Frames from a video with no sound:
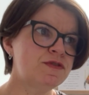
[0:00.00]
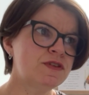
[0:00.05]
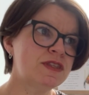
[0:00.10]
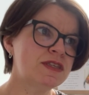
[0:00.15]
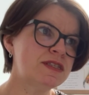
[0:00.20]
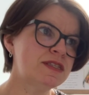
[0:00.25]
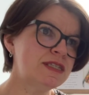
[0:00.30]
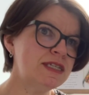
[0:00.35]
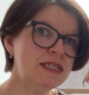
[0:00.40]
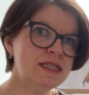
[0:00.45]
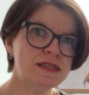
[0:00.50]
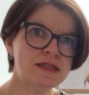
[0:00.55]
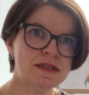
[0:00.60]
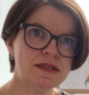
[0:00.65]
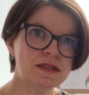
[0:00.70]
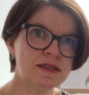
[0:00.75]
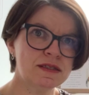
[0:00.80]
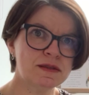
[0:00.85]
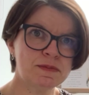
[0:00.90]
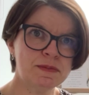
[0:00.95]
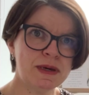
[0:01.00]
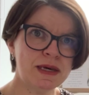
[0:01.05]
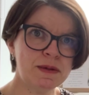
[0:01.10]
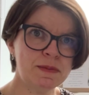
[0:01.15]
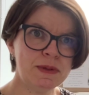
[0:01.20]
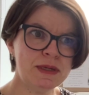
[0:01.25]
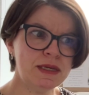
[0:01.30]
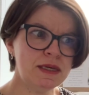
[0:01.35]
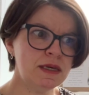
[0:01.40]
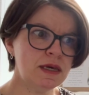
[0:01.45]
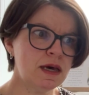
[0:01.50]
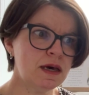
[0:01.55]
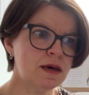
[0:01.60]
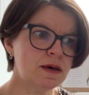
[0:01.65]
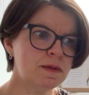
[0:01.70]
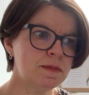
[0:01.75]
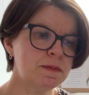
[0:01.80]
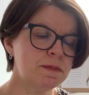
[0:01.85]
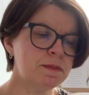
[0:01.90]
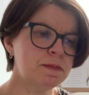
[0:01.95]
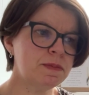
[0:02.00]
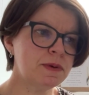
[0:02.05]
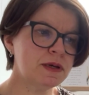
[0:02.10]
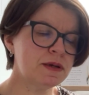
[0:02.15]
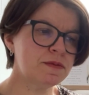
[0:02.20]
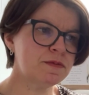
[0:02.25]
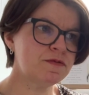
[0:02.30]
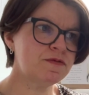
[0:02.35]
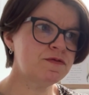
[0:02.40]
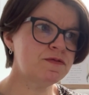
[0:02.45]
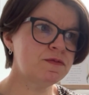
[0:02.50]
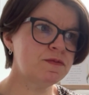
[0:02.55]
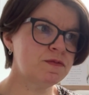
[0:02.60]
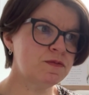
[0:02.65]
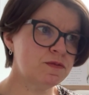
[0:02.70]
for the seasons maybe, but